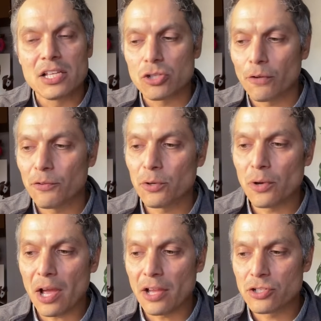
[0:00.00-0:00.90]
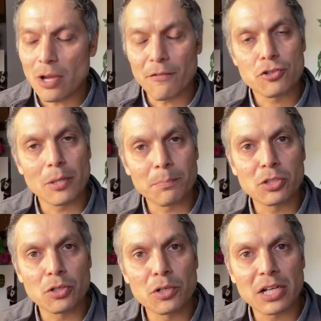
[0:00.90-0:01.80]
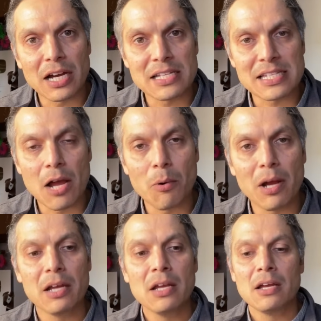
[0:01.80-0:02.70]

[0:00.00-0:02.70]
So if you do have a trip to go to Kanazawa,